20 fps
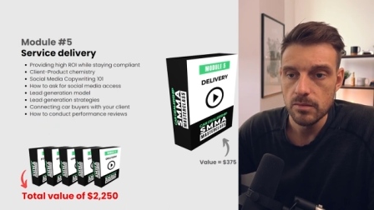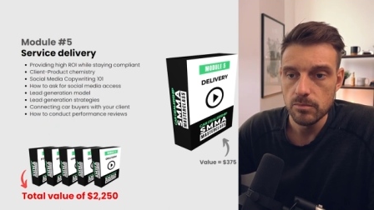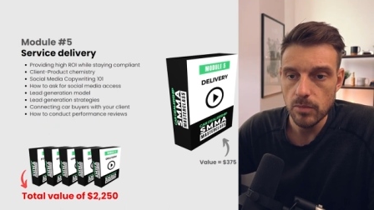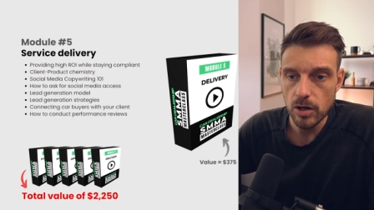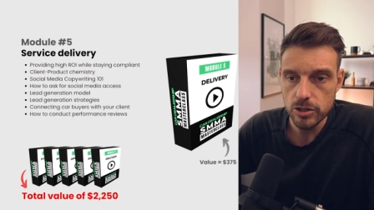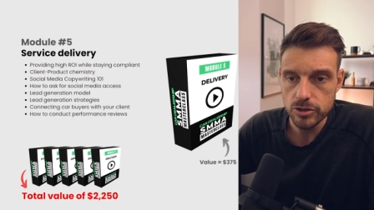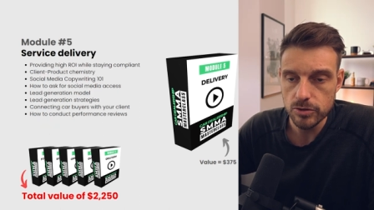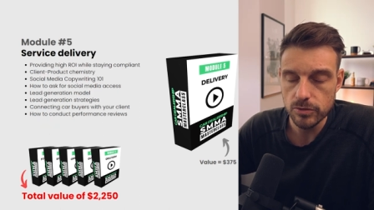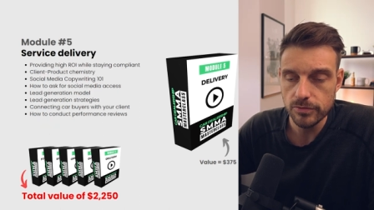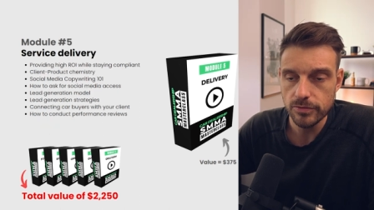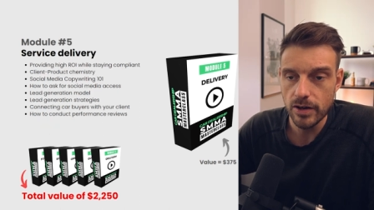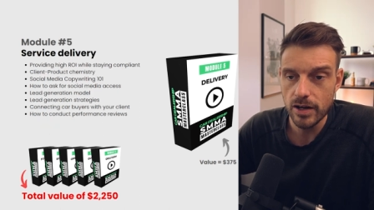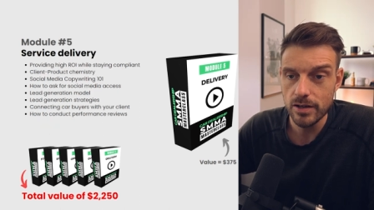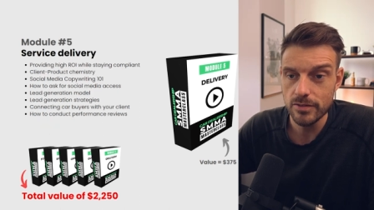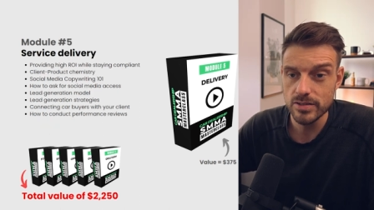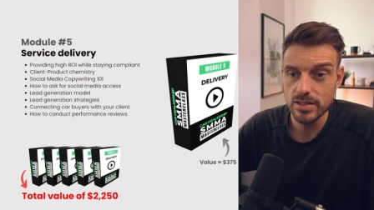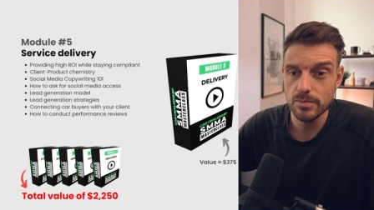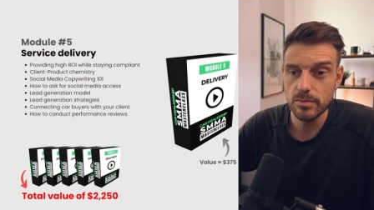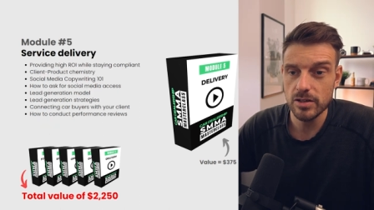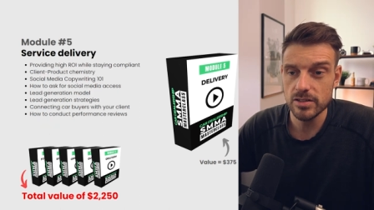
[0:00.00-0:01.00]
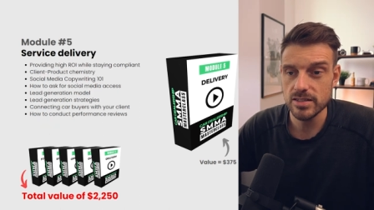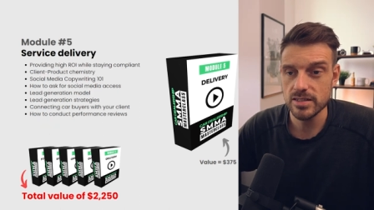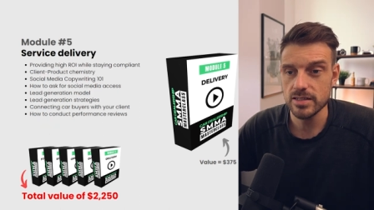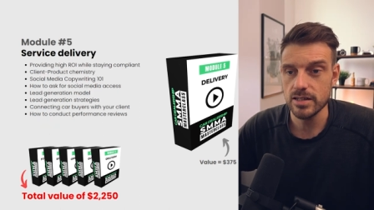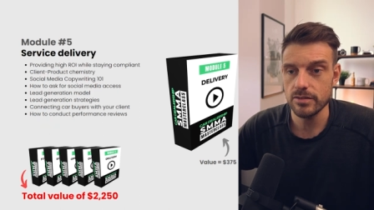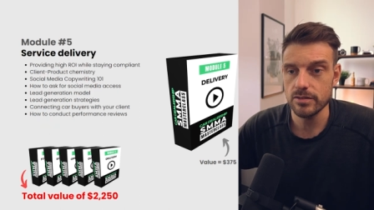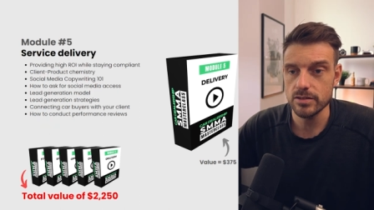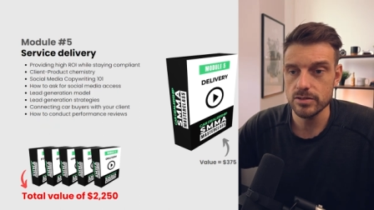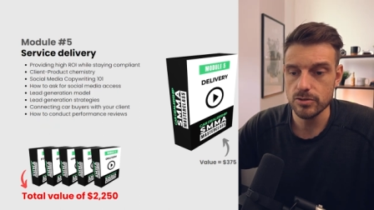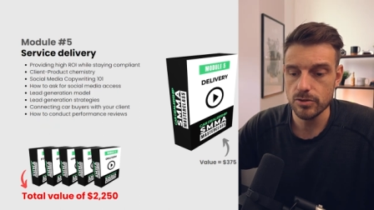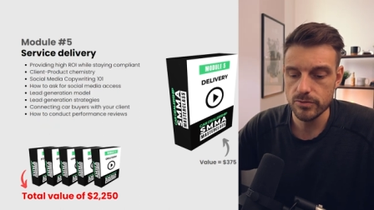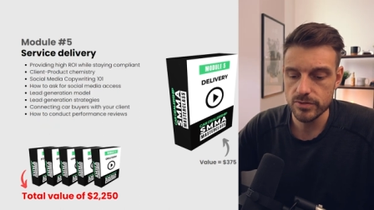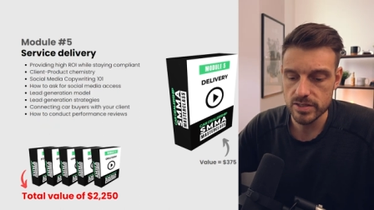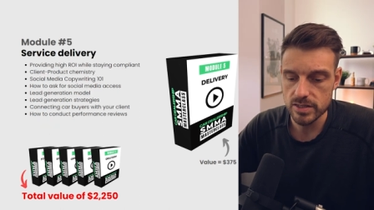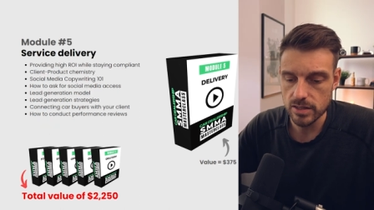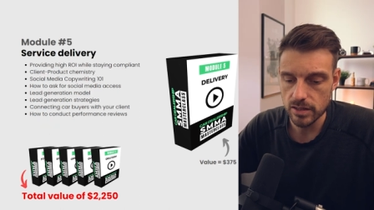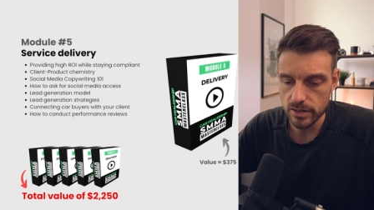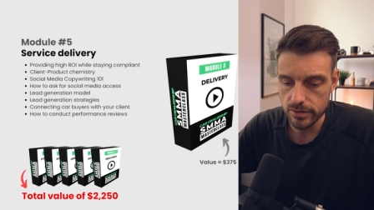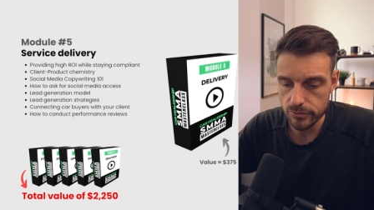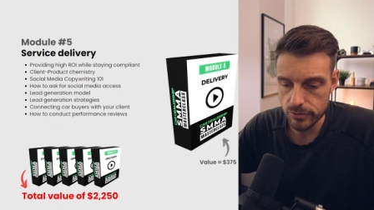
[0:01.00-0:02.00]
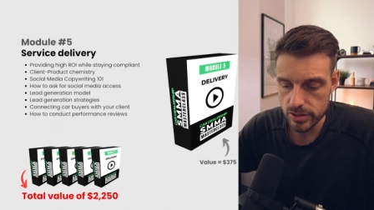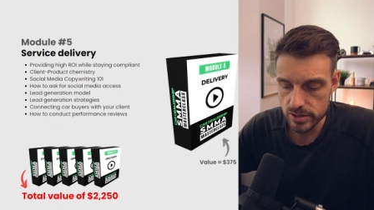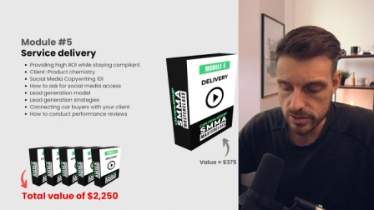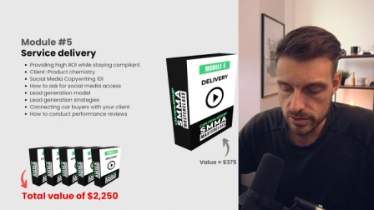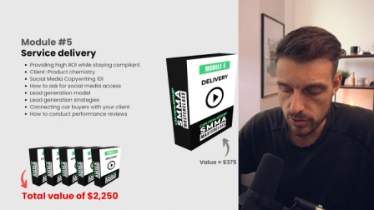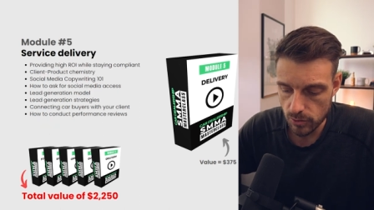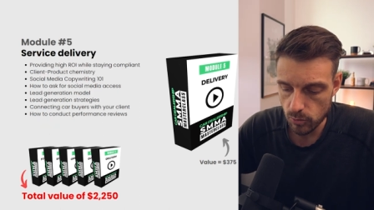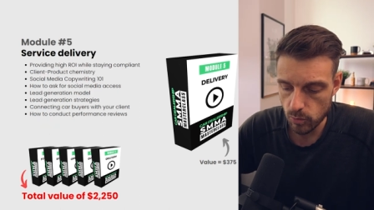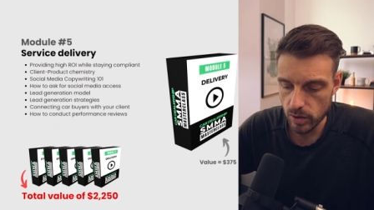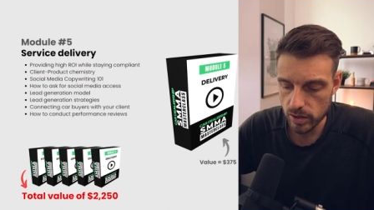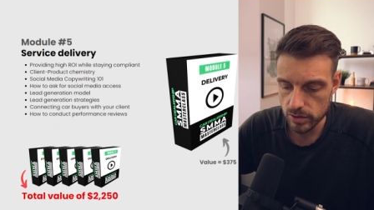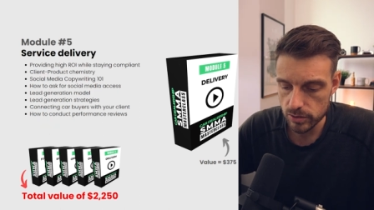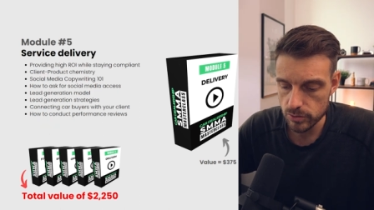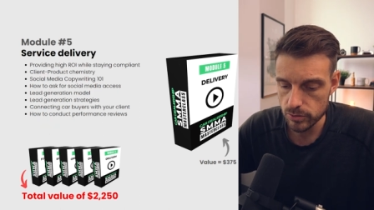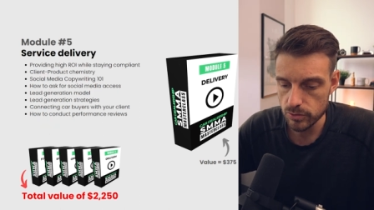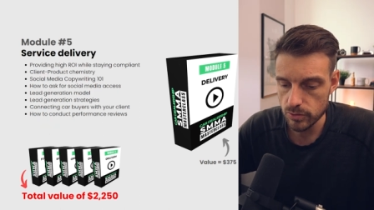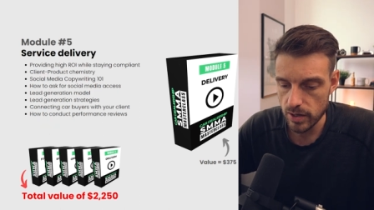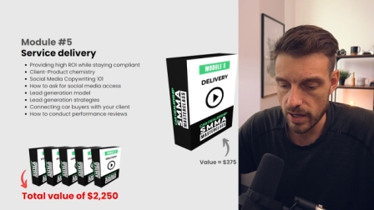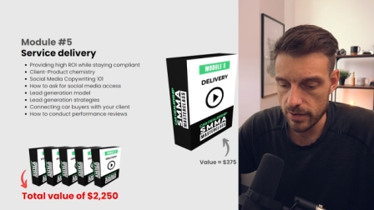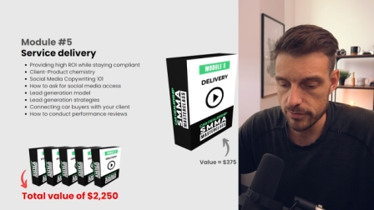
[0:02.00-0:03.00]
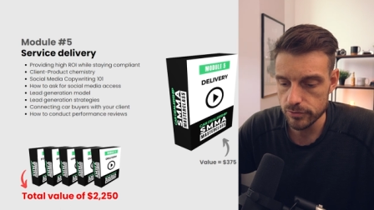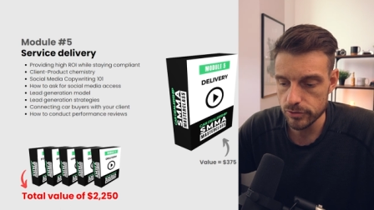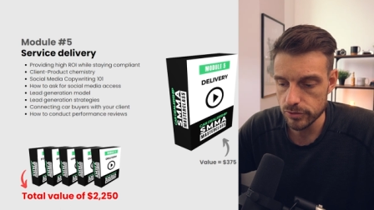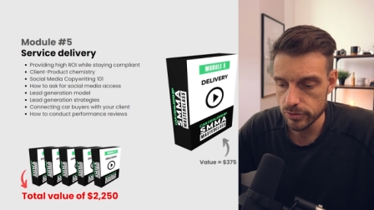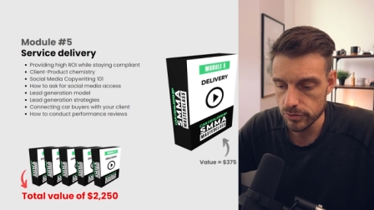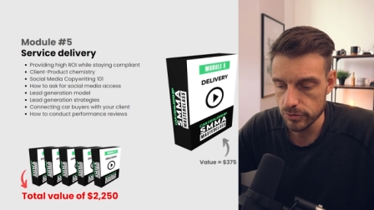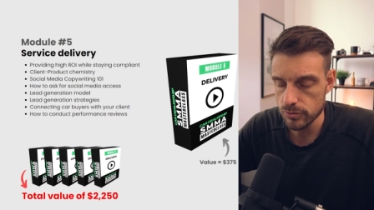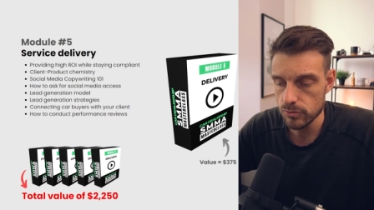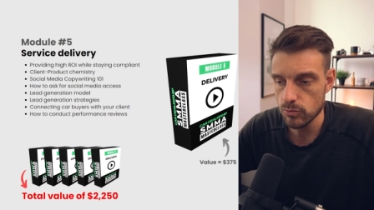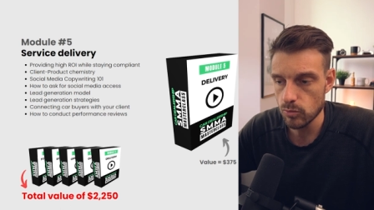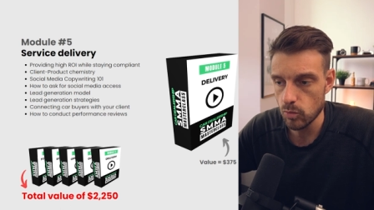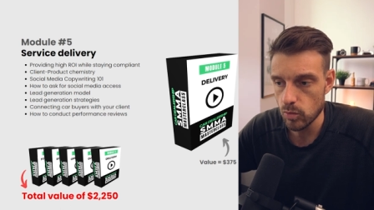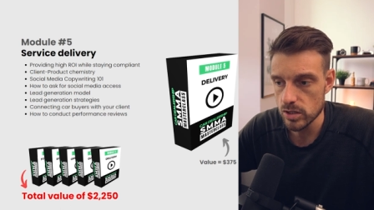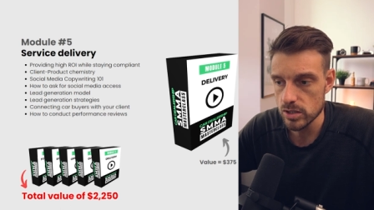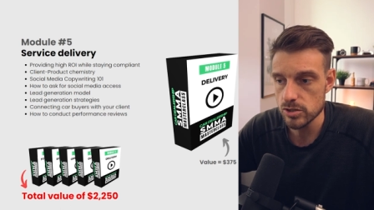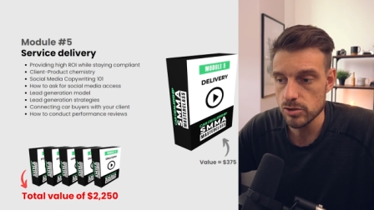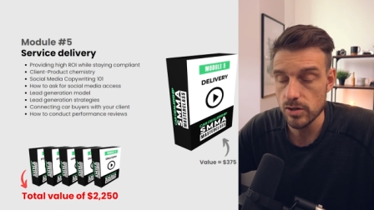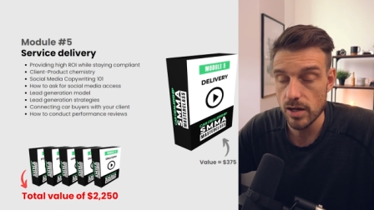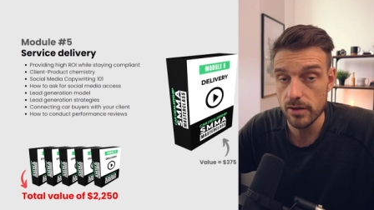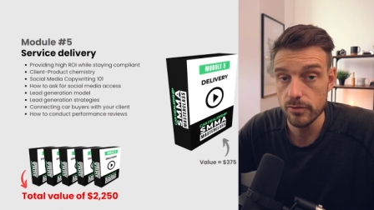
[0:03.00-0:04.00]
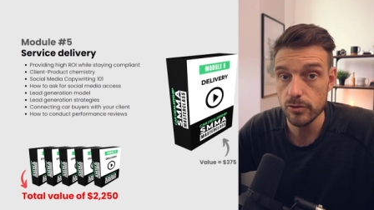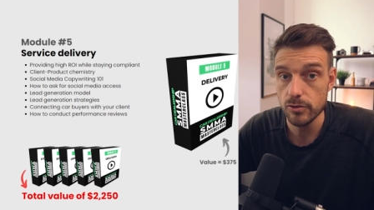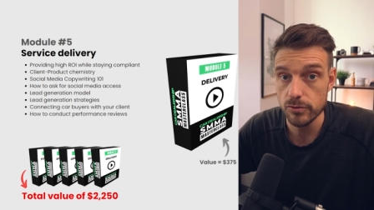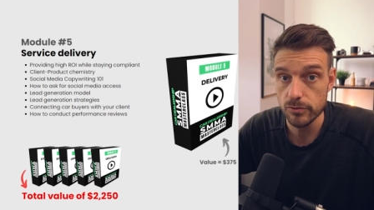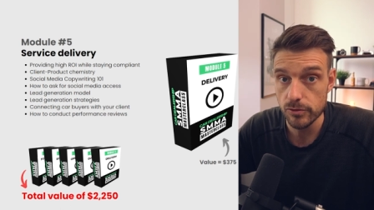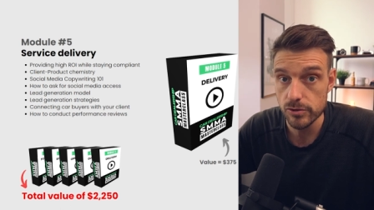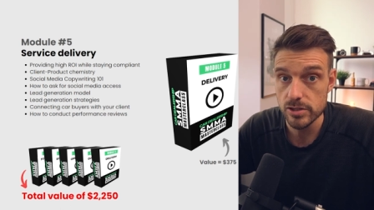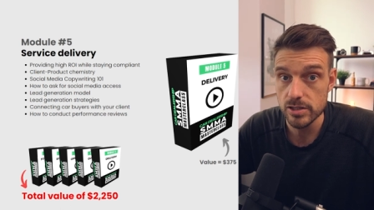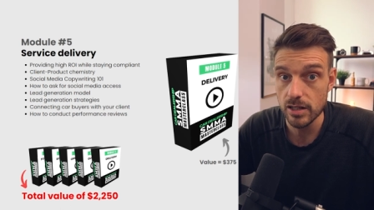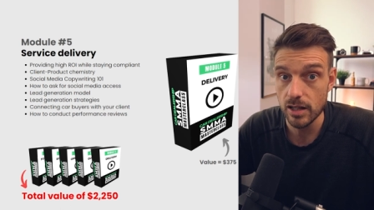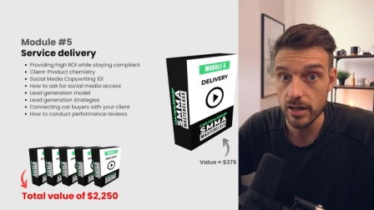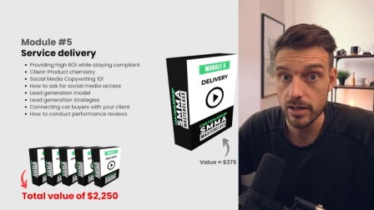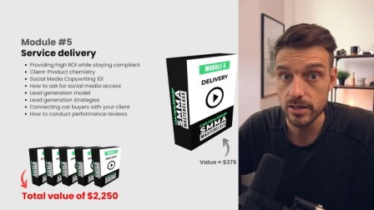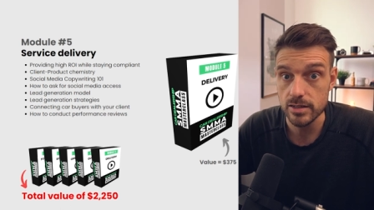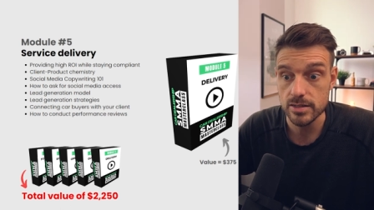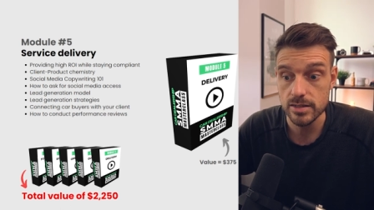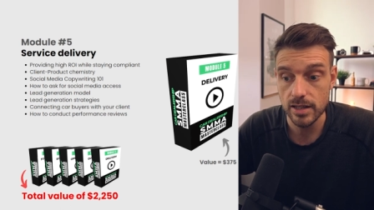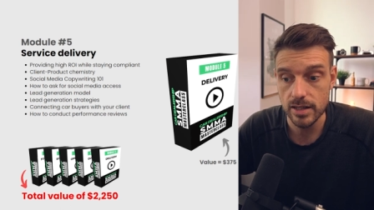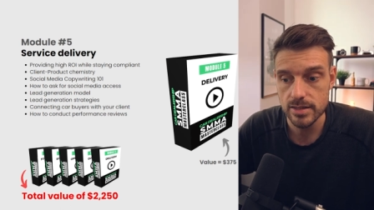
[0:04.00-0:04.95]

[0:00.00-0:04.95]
Module five is about ser service delivery. So what do you have to do once you have your first clients?